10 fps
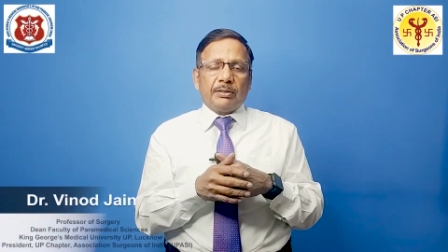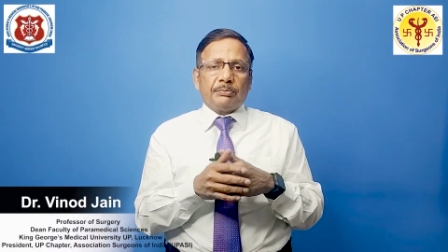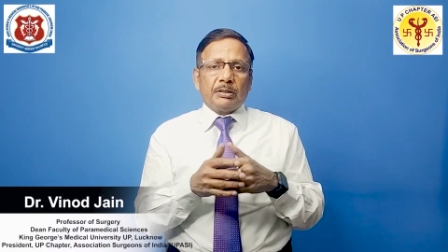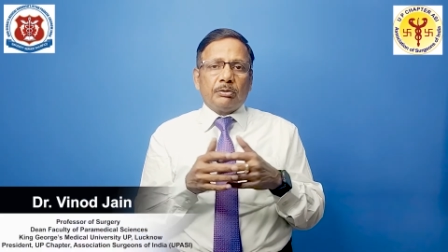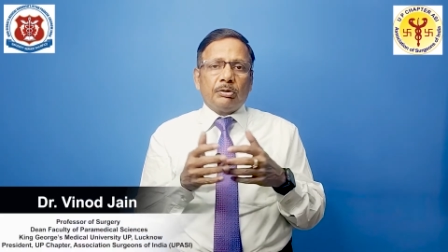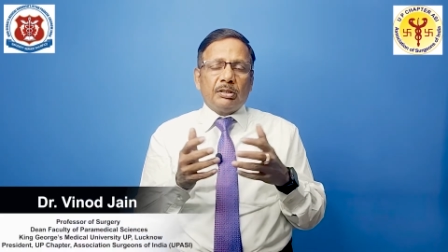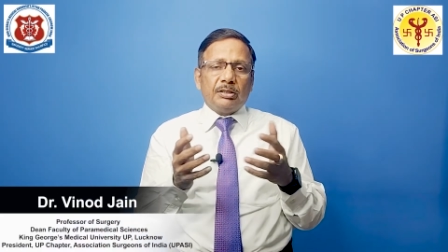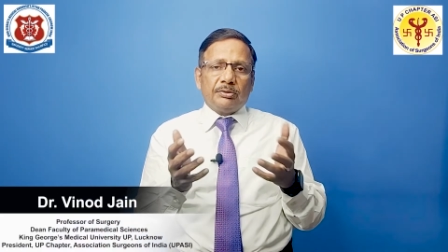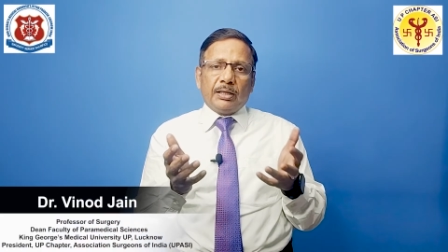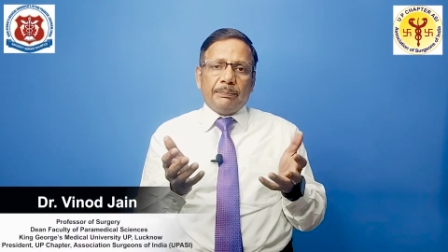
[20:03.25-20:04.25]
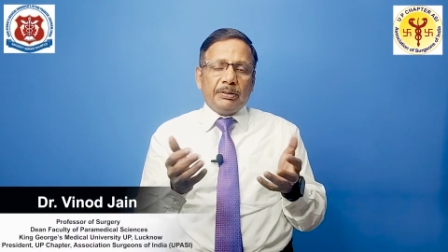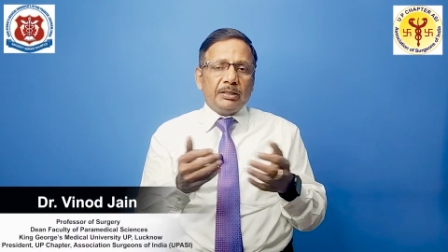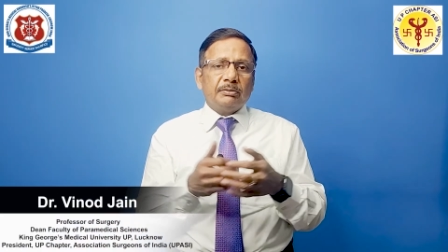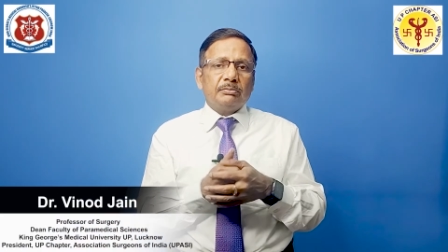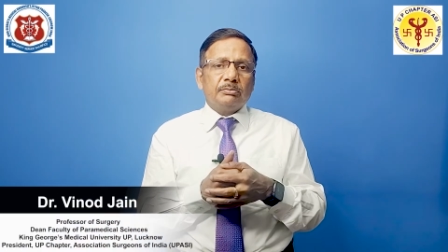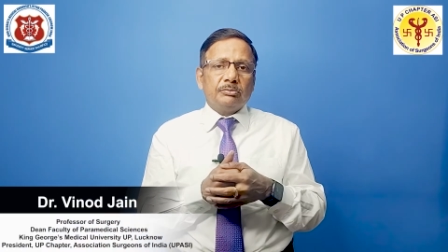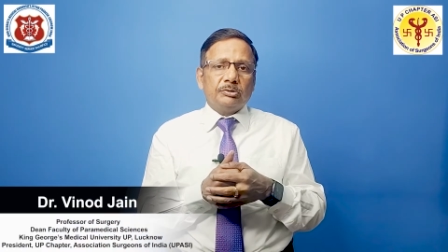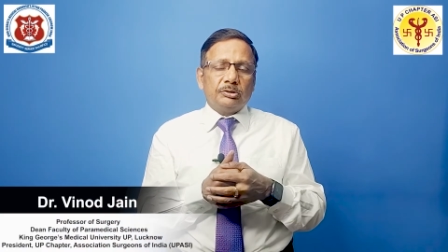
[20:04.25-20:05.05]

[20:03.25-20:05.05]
something good is happening,